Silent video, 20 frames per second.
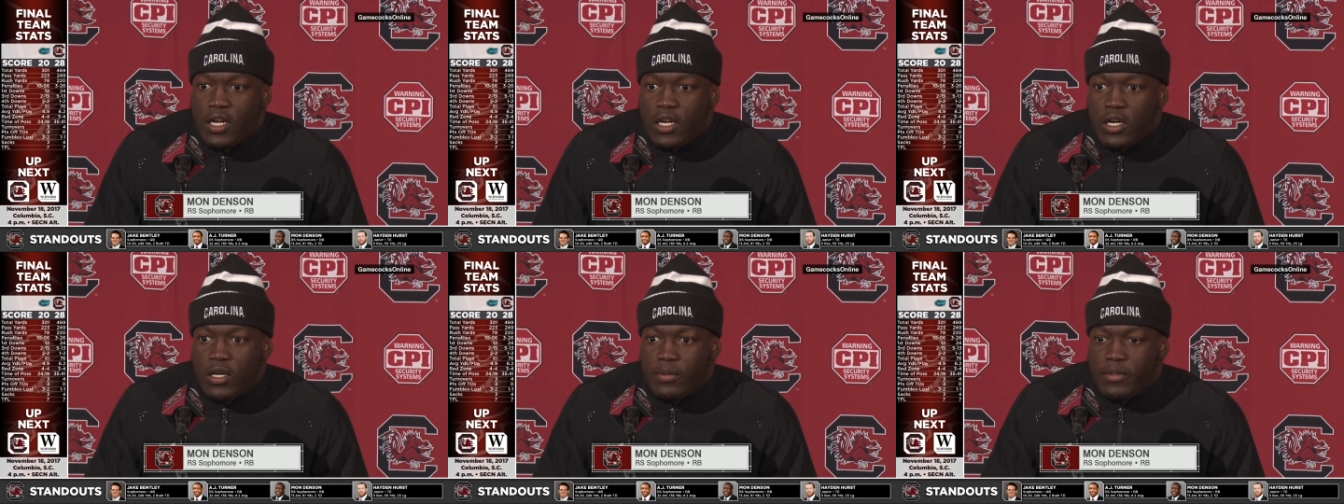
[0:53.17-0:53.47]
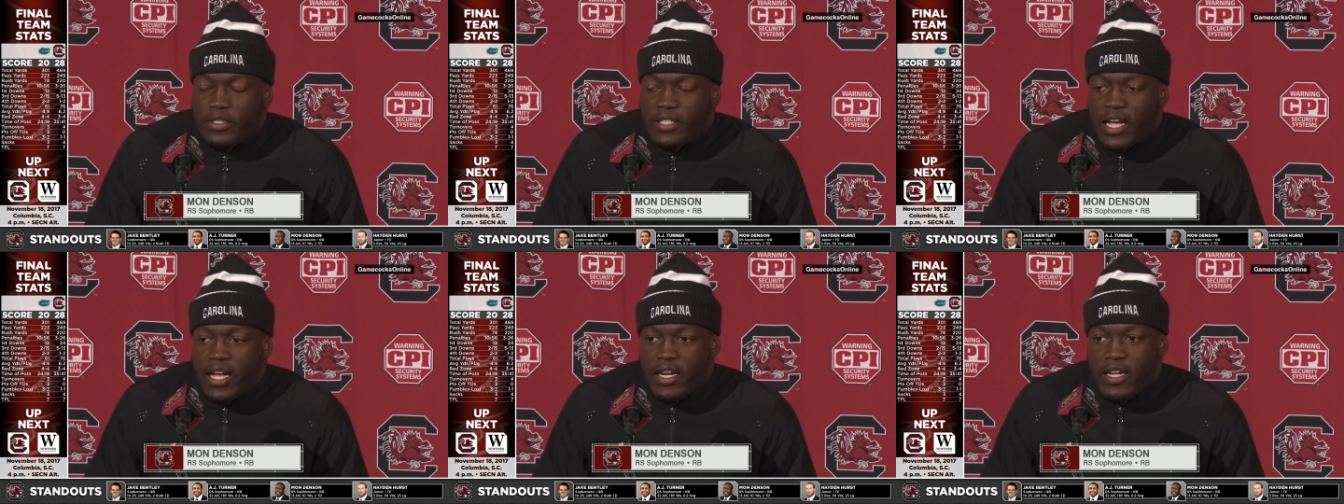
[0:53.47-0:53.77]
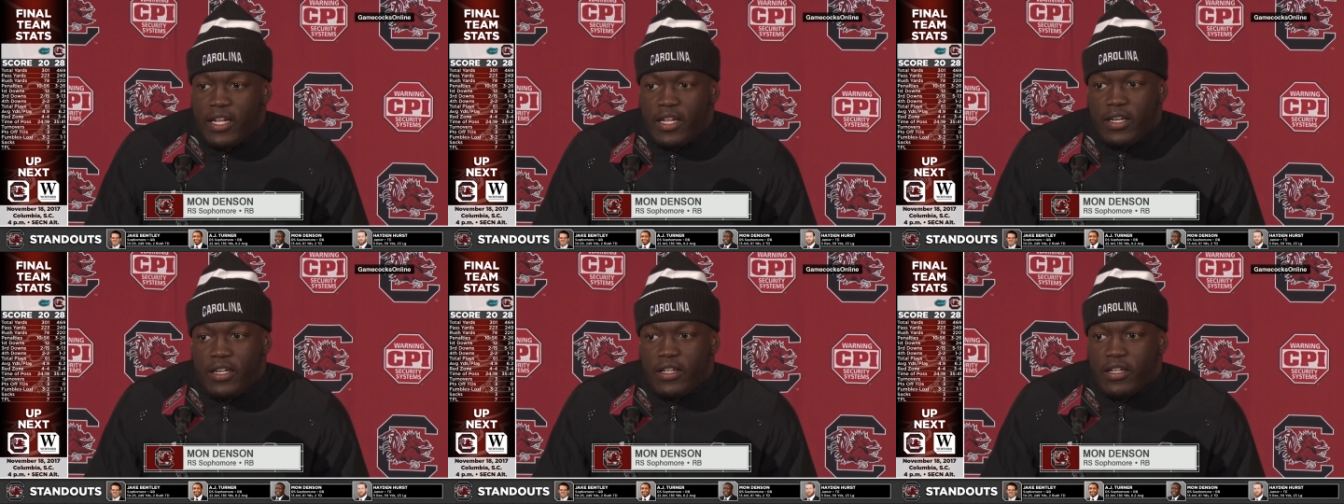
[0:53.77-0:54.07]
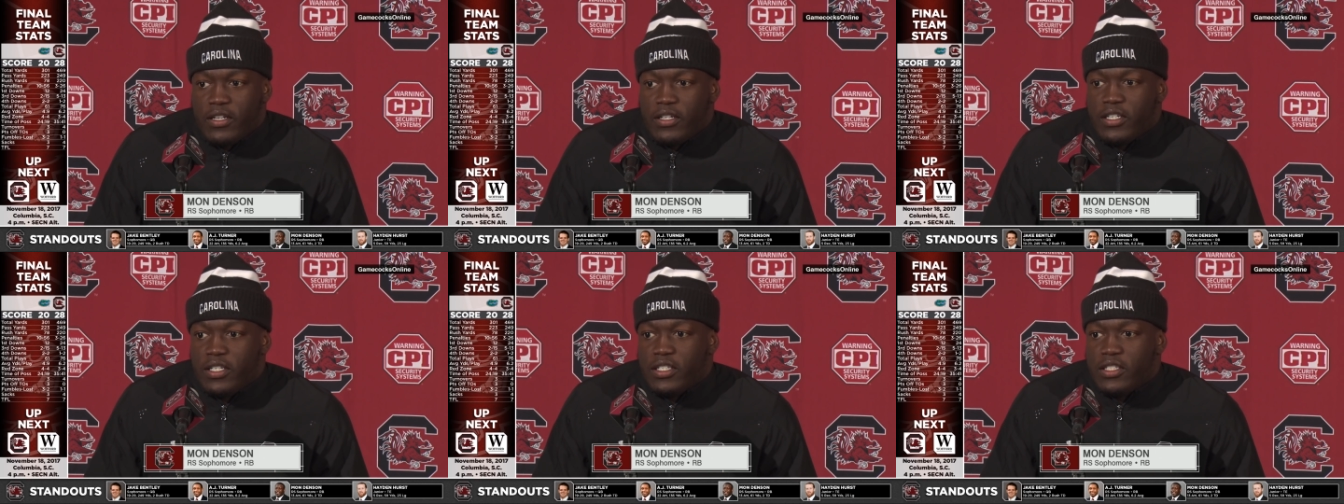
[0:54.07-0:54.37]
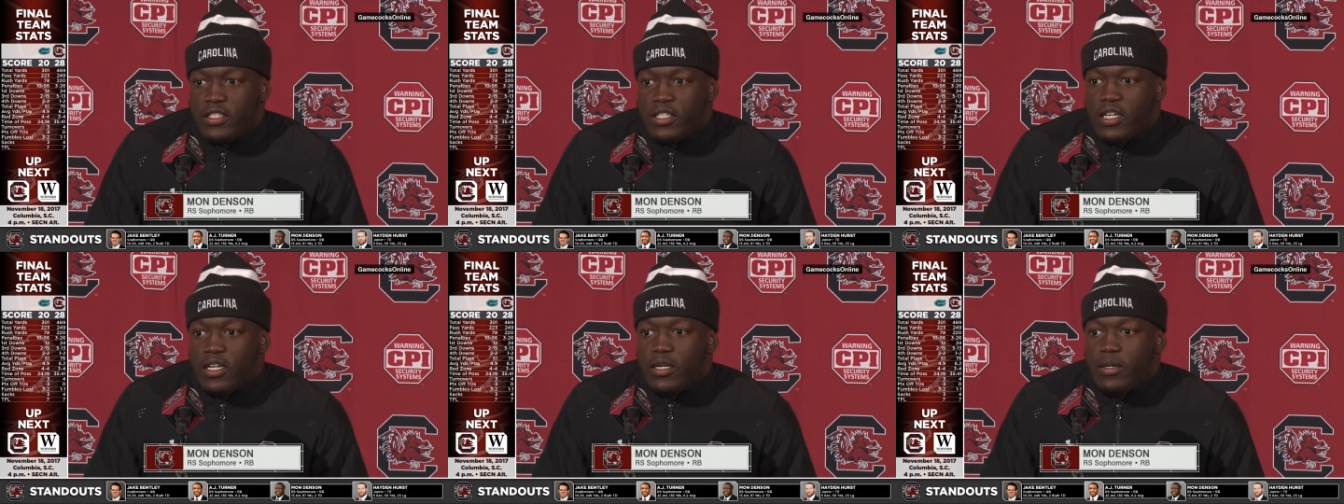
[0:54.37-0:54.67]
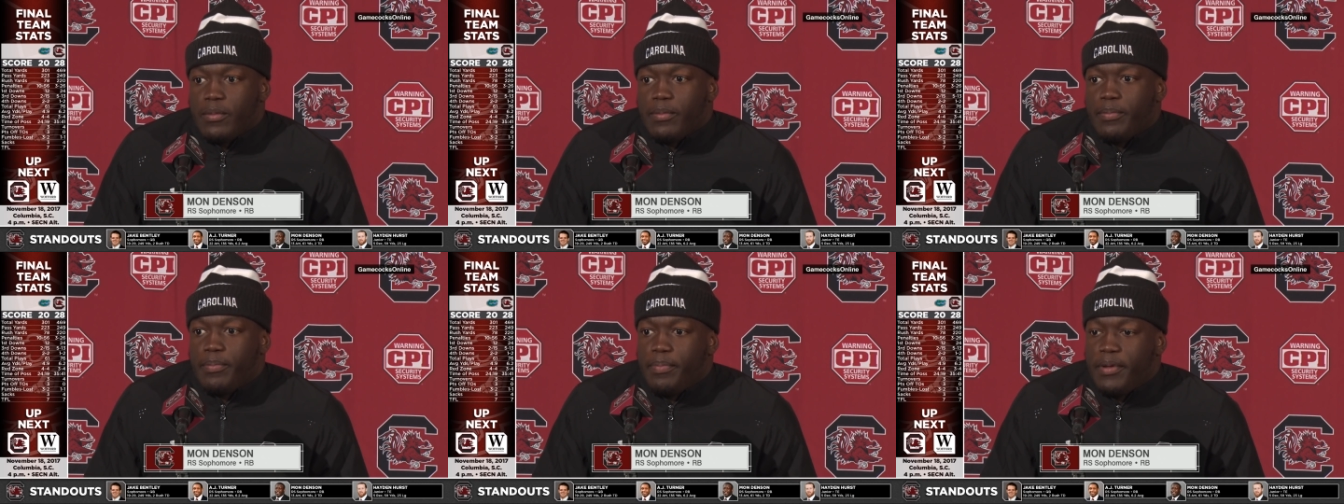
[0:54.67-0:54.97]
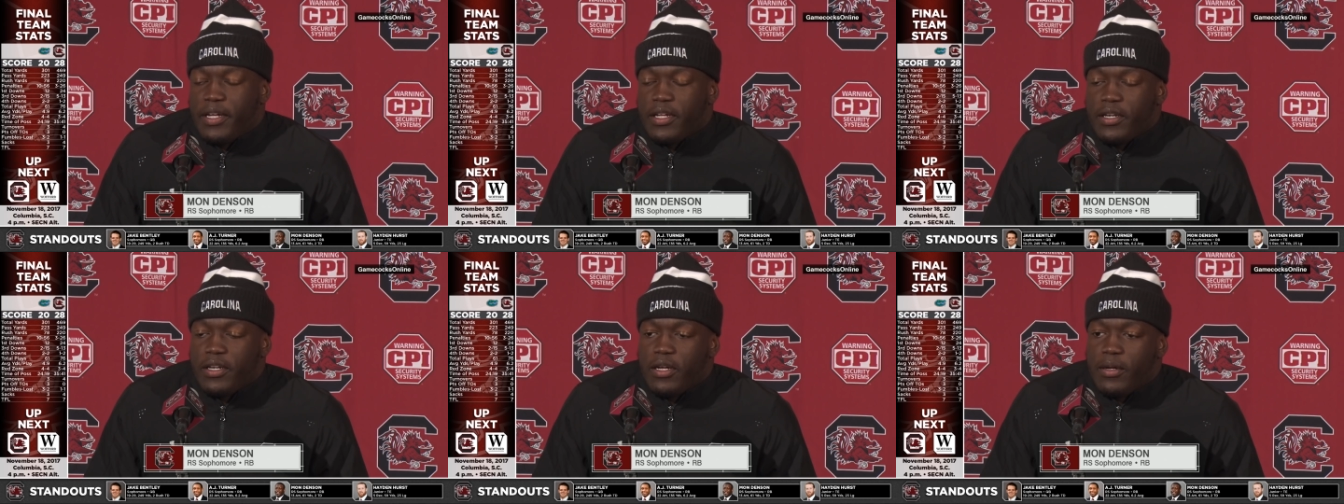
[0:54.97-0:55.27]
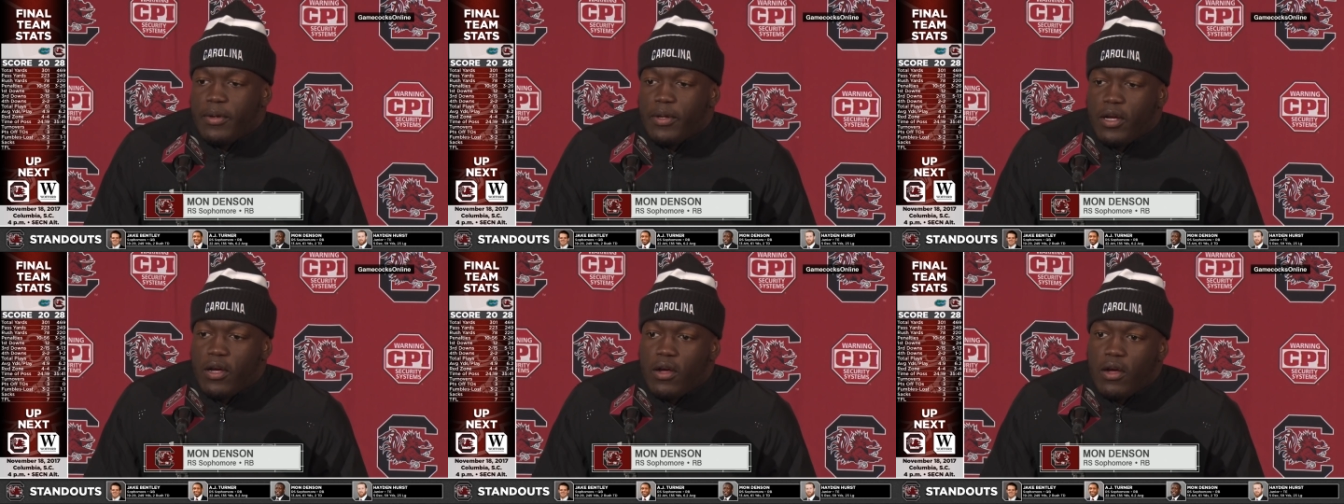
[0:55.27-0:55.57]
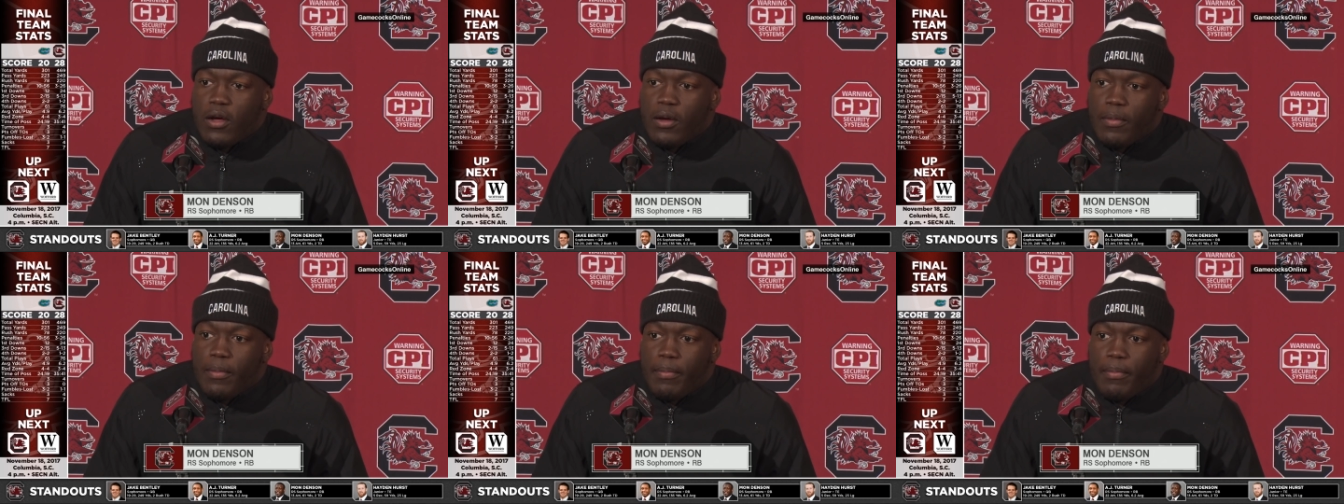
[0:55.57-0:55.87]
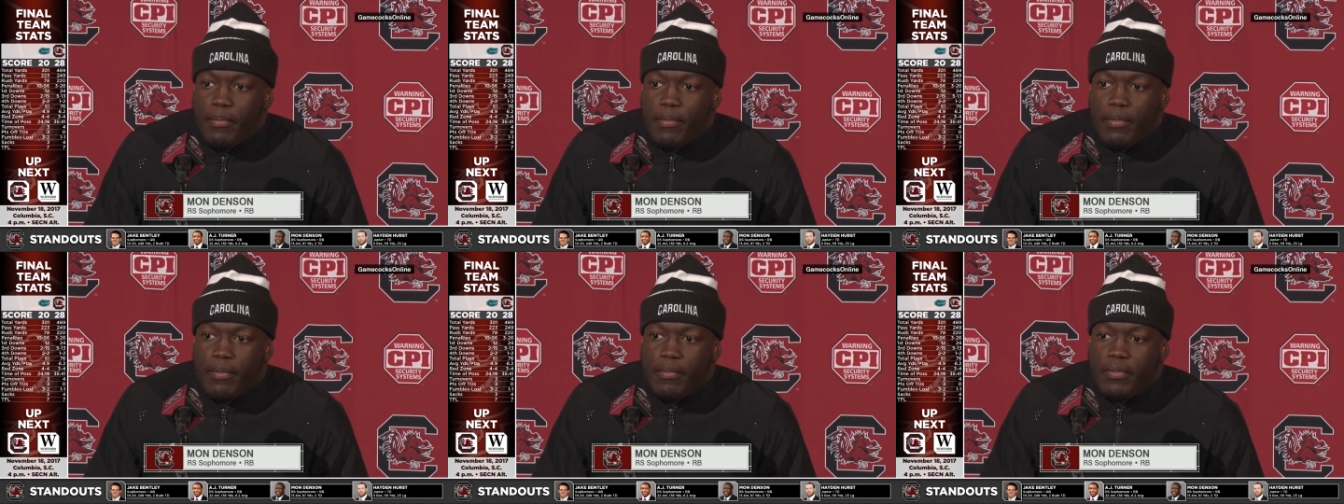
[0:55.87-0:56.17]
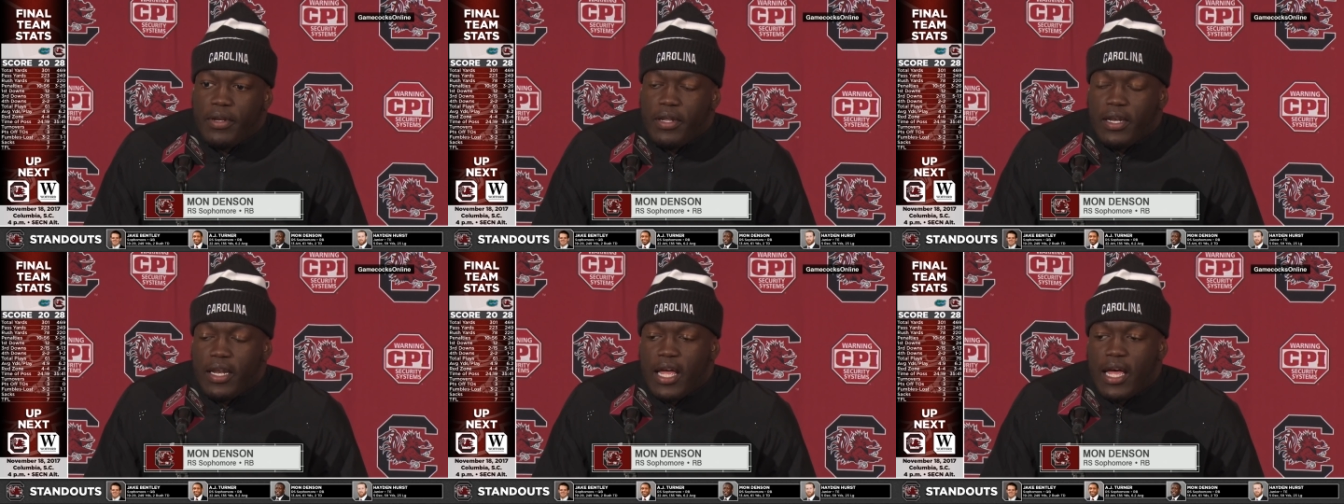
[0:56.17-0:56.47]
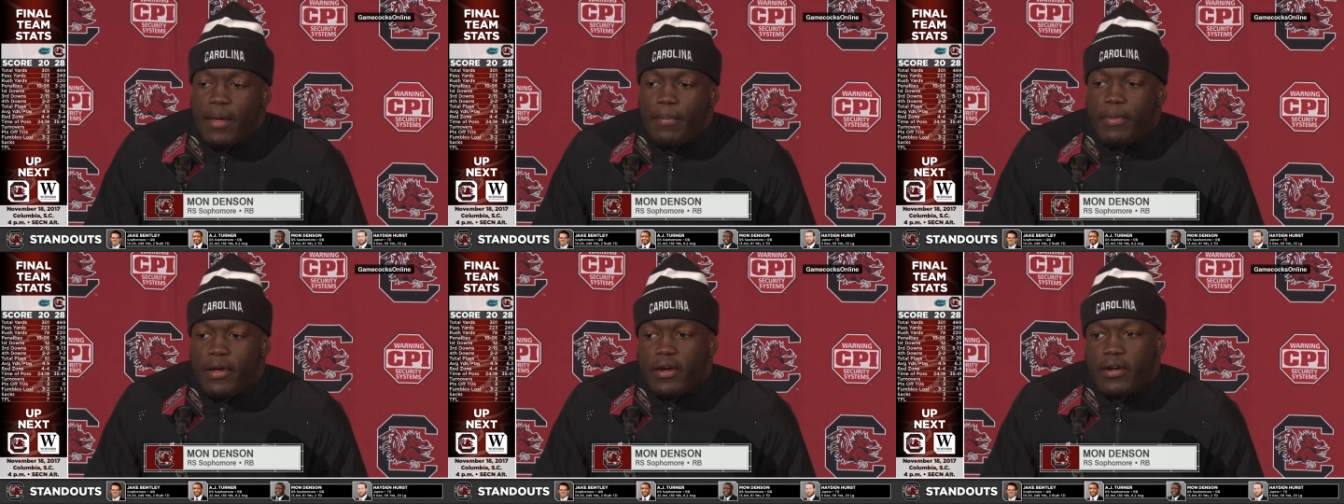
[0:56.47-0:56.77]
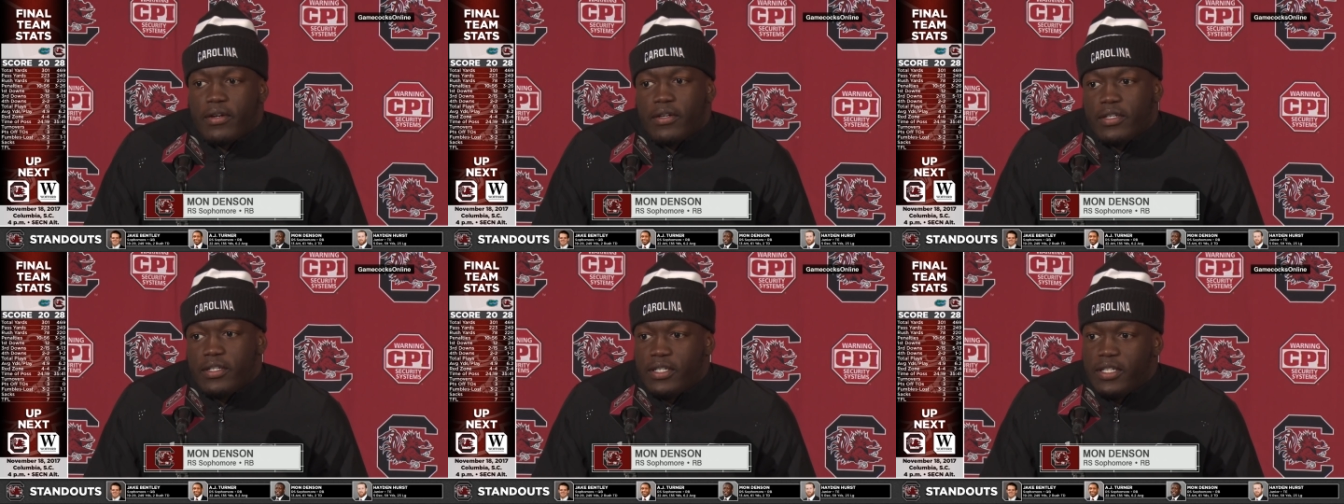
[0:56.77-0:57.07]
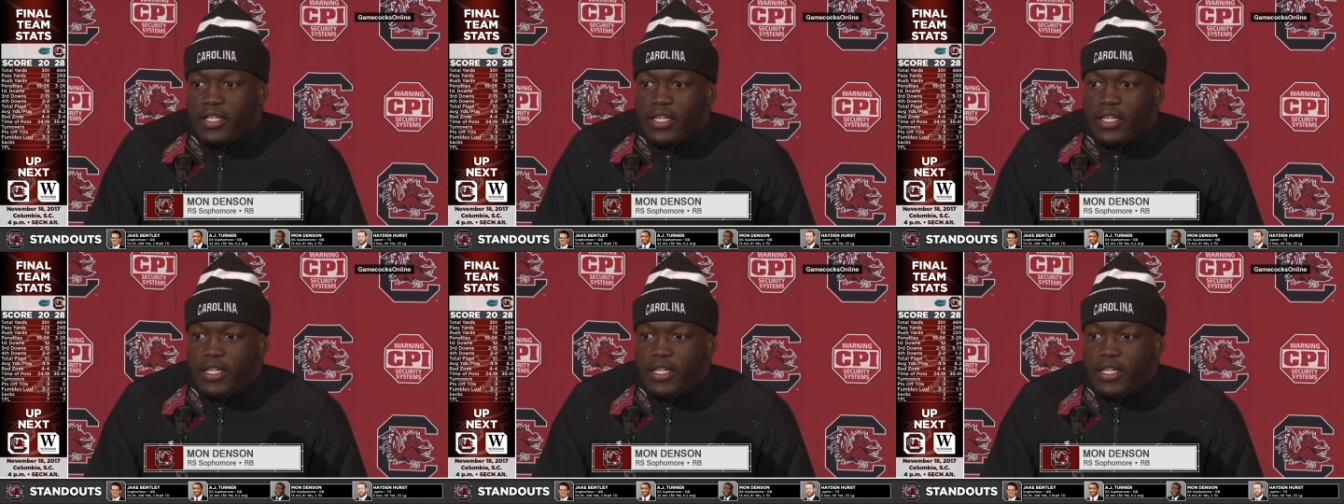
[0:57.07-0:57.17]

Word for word: Um, tight end did a good job picking up the um, the linebacker.